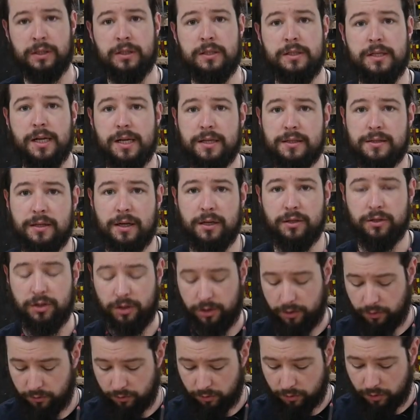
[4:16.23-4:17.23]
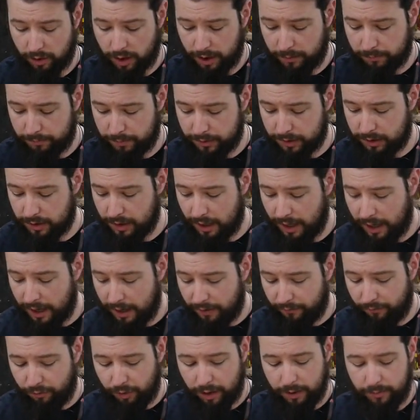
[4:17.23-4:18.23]
dead center, right
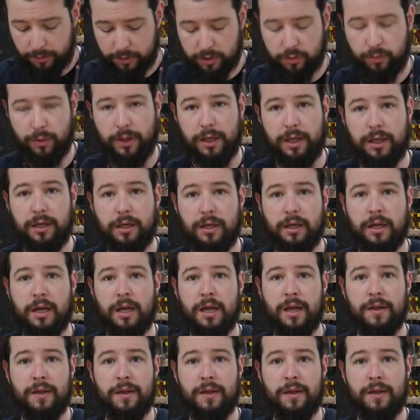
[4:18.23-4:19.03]
halfway between